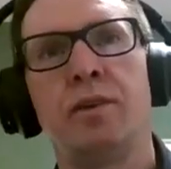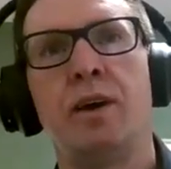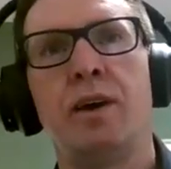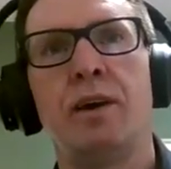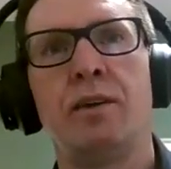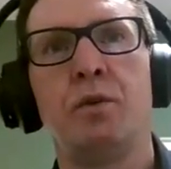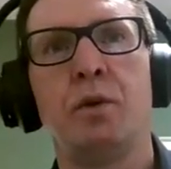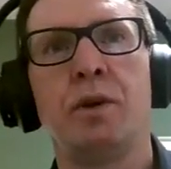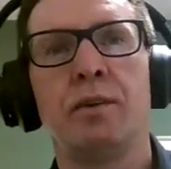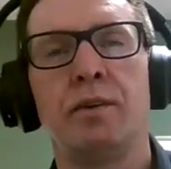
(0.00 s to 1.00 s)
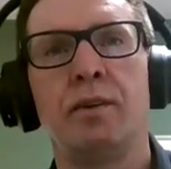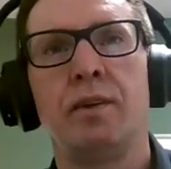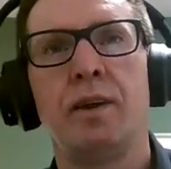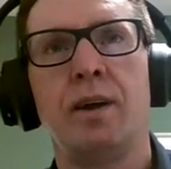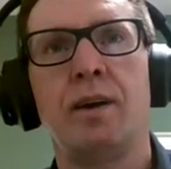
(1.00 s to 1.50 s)
They're
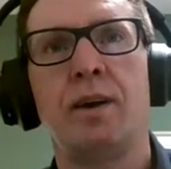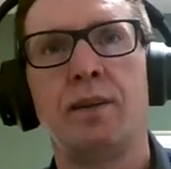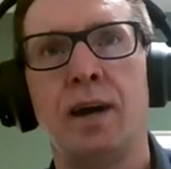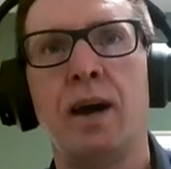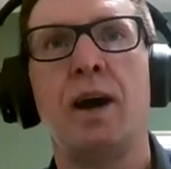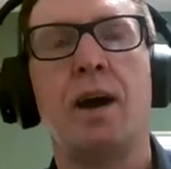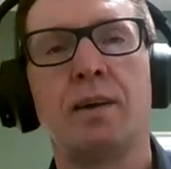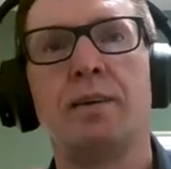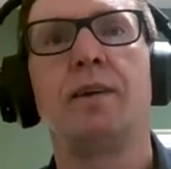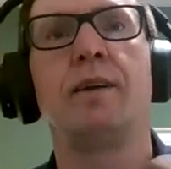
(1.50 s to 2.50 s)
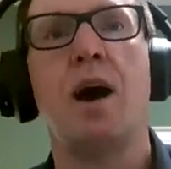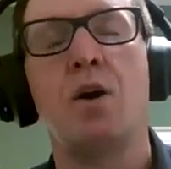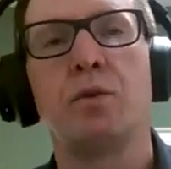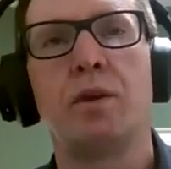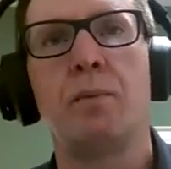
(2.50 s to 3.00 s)
acting out.